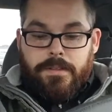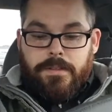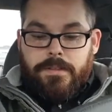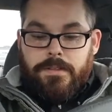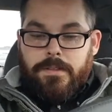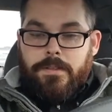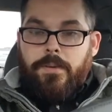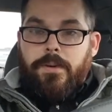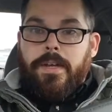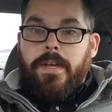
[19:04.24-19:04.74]

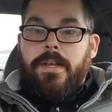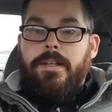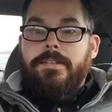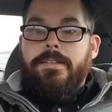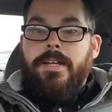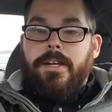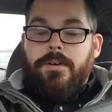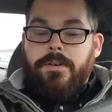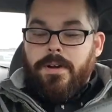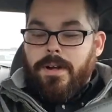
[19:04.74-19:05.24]
Let's go ahead and
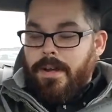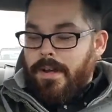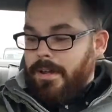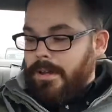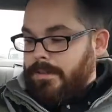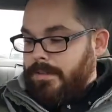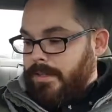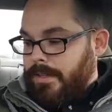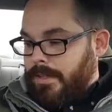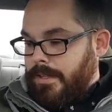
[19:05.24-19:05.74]
take her
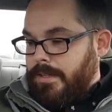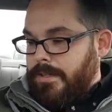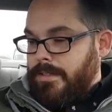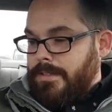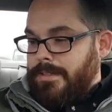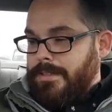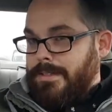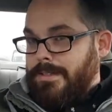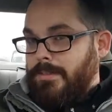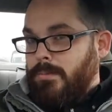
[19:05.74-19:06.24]
out.
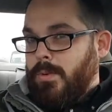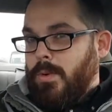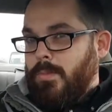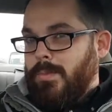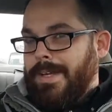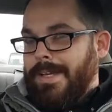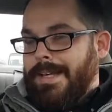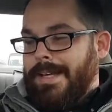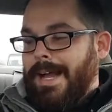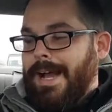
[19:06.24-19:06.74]
See what
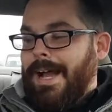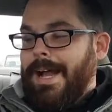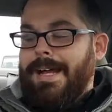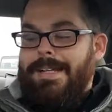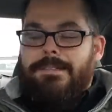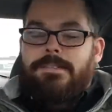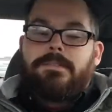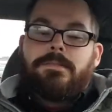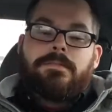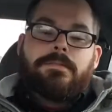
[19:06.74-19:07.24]
we
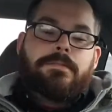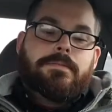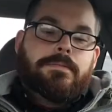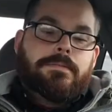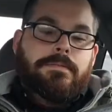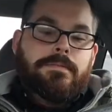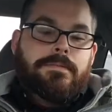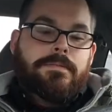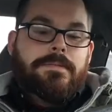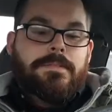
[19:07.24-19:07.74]
got.
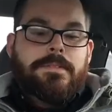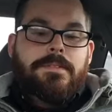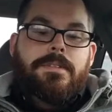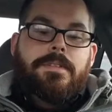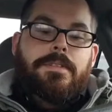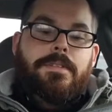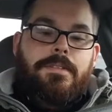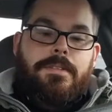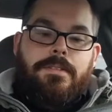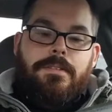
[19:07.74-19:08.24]

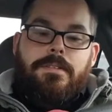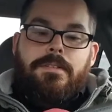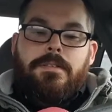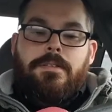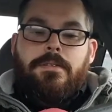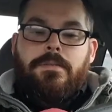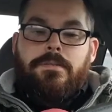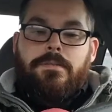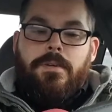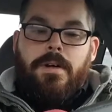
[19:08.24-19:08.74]

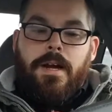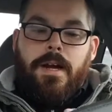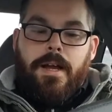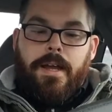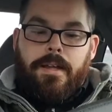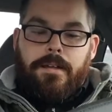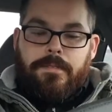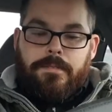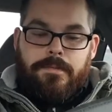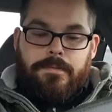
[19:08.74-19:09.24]
All
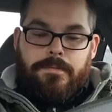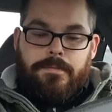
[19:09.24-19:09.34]
right.